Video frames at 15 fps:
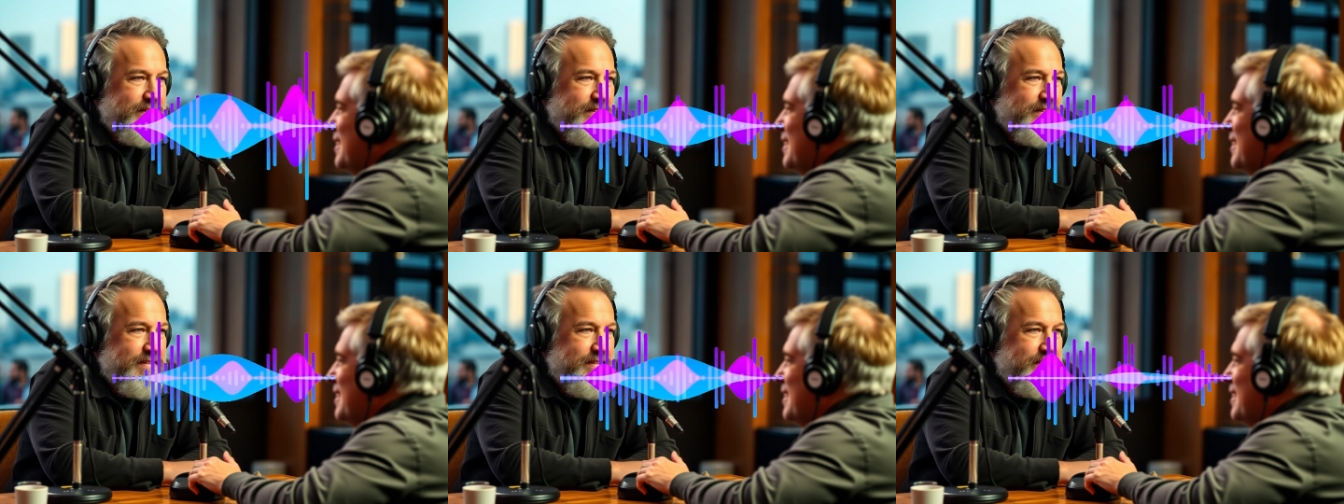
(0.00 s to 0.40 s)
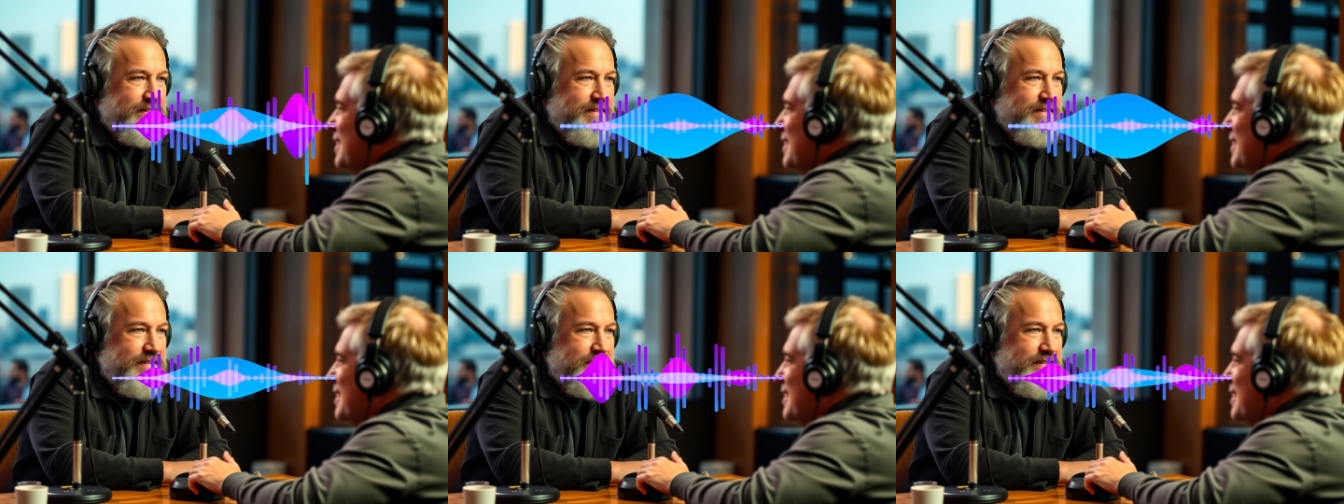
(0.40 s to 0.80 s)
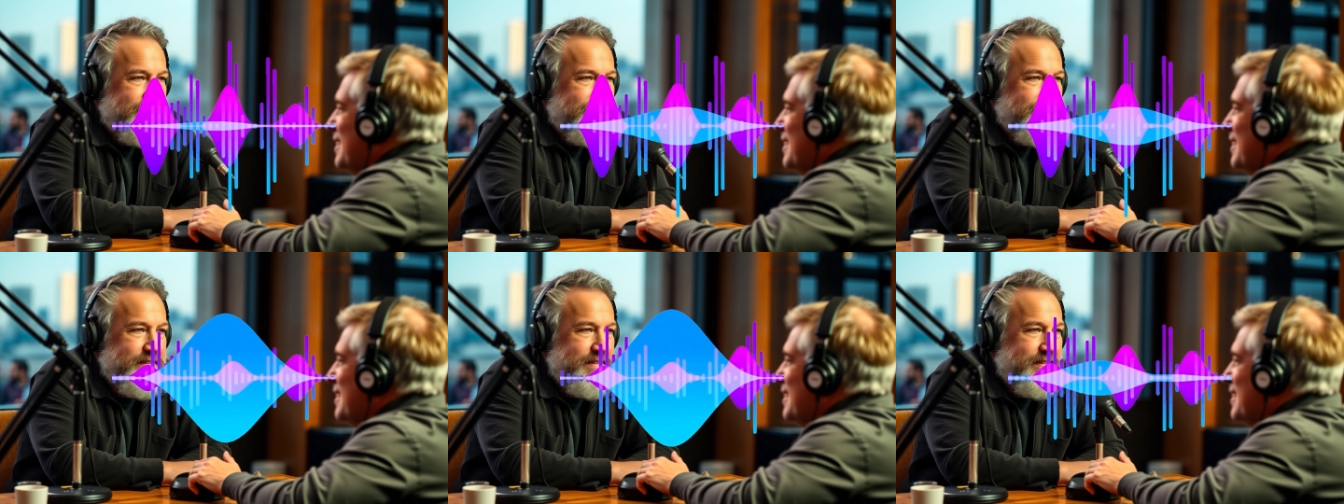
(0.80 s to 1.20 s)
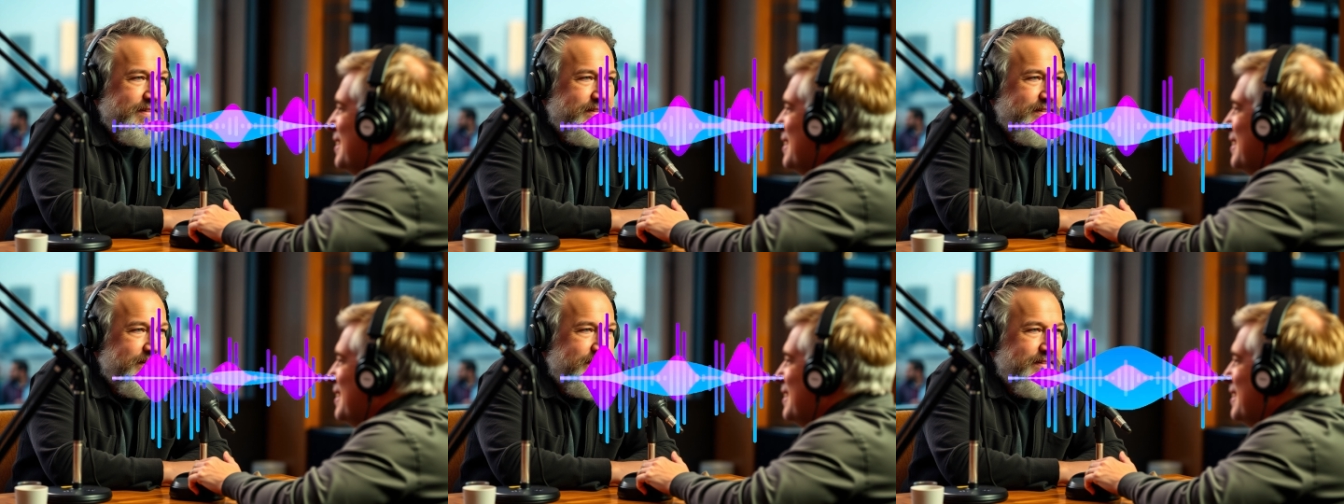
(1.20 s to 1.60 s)
Yeah, exactly.
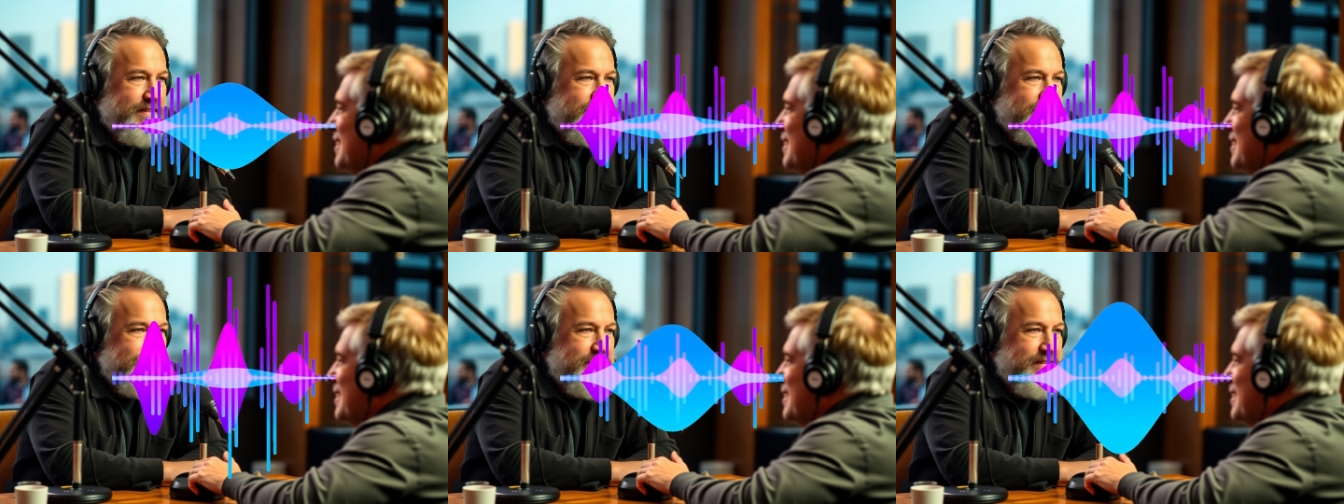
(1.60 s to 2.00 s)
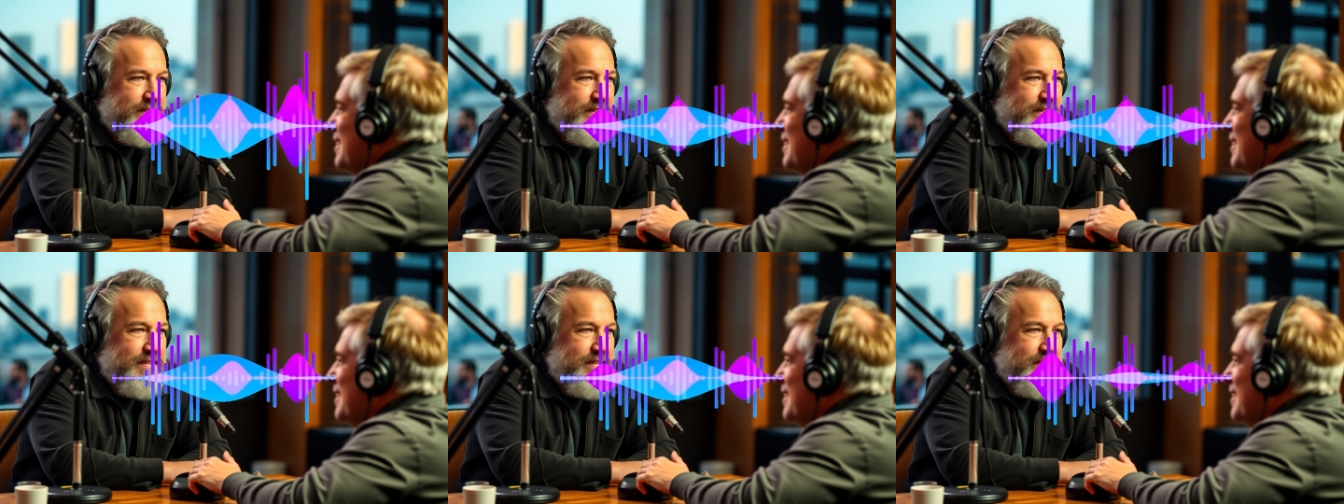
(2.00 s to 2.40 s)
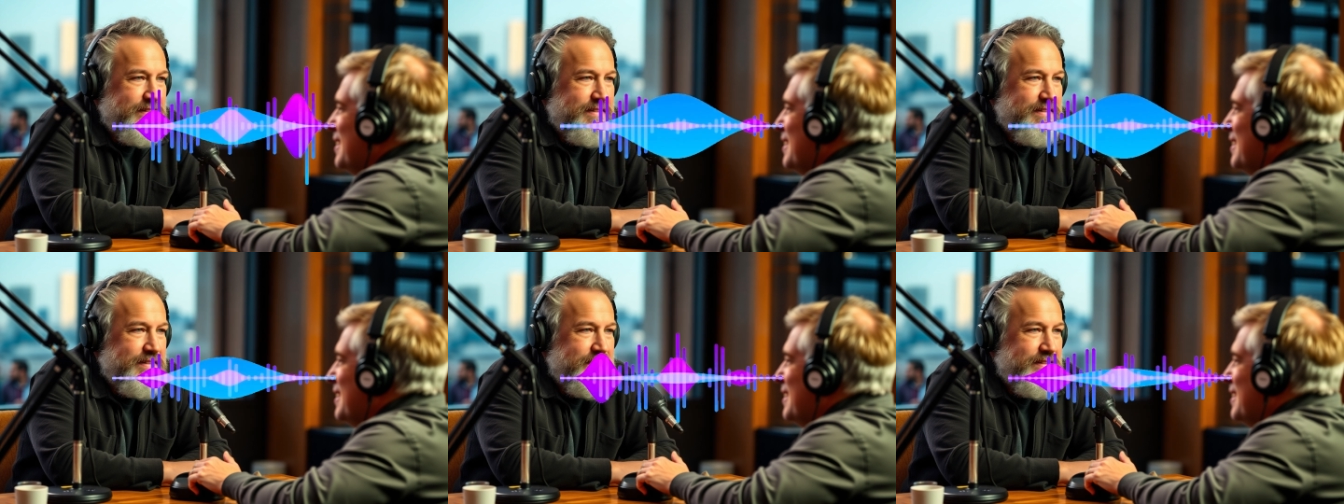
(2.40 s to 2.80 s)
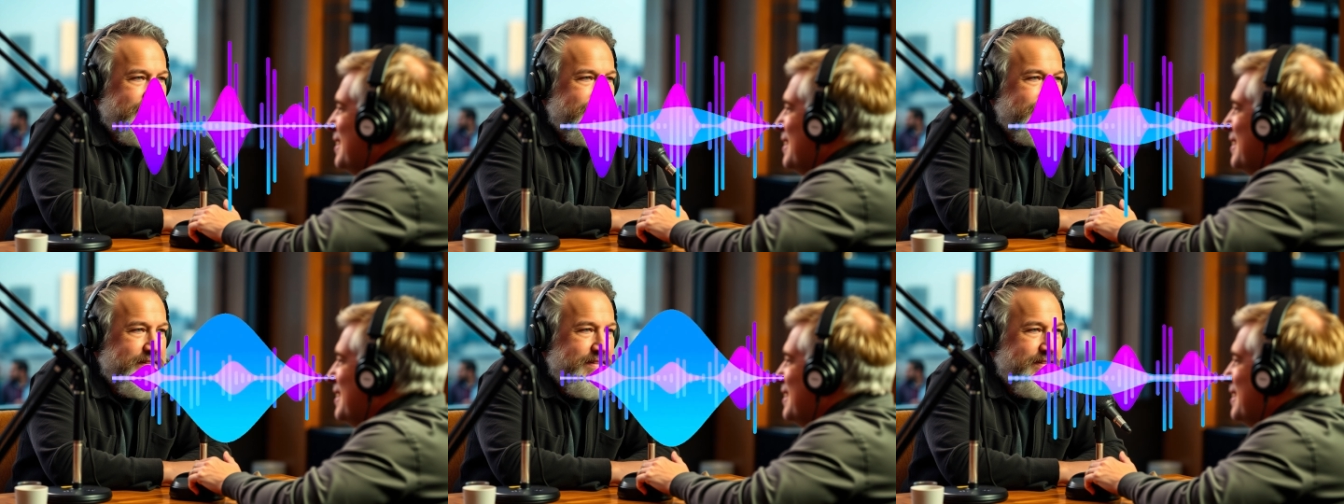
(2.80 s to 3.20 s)
And it kind of like
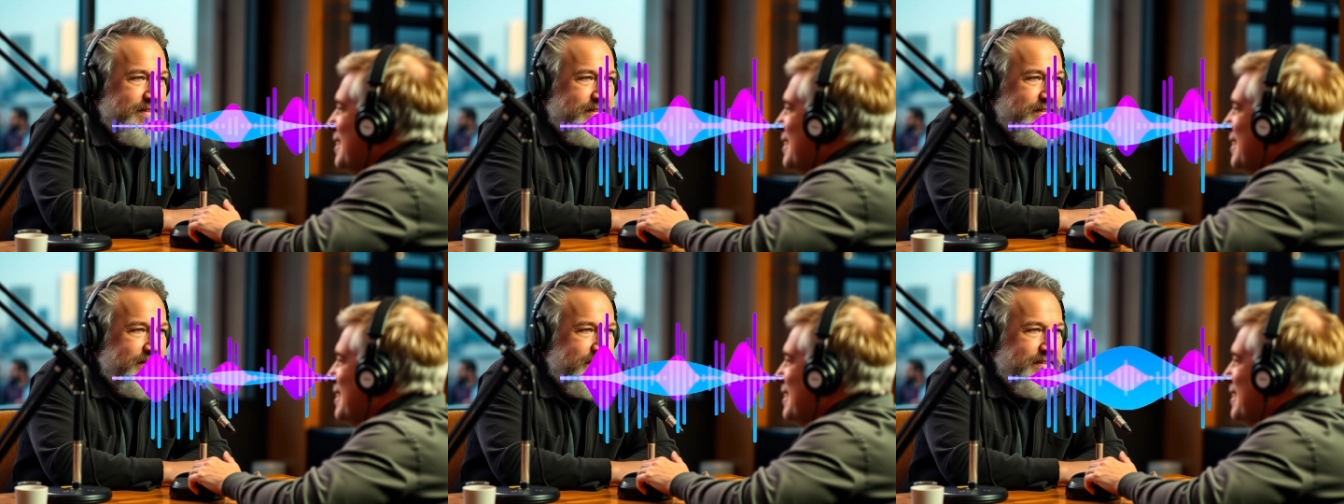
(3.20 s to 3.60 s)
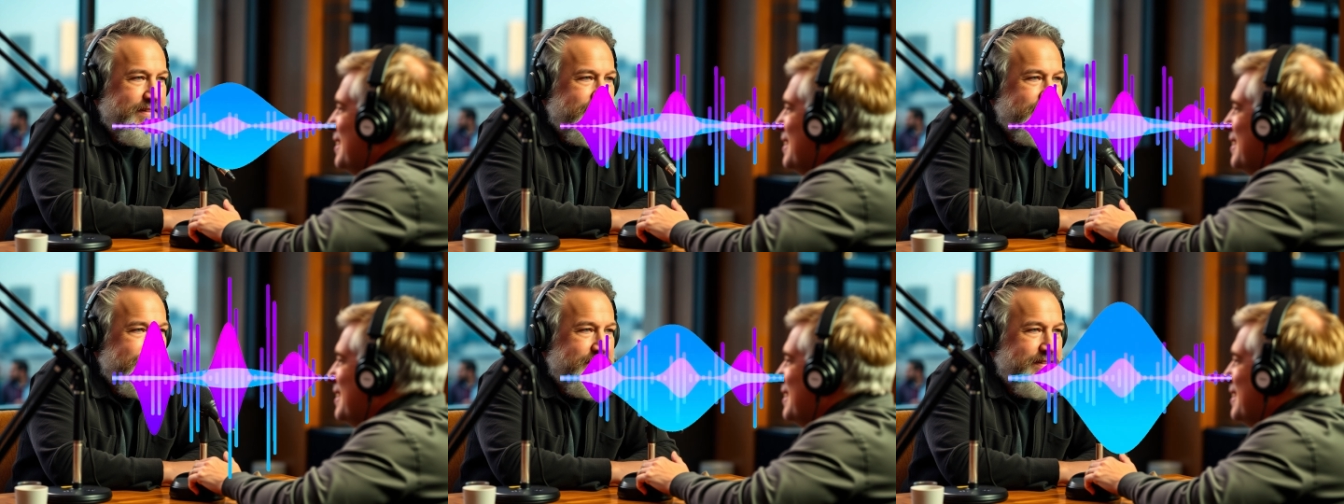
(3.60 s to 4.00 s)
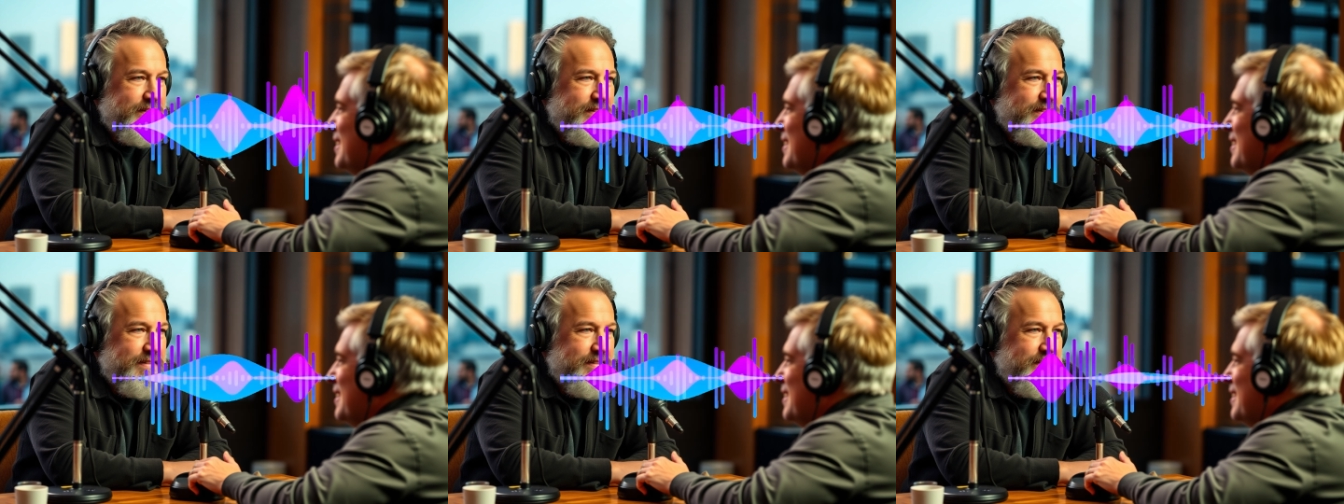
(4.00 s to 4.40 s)
puts it in perspective, right?